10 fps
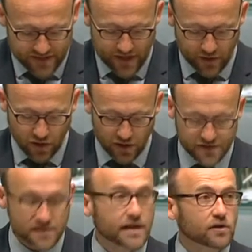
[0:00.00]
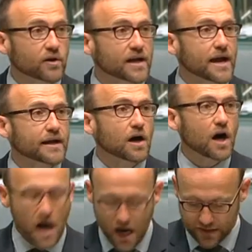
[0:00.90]
down costs and creating a
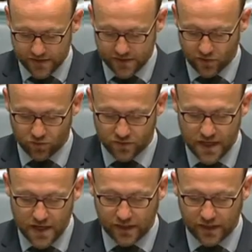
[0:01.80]
highly skilled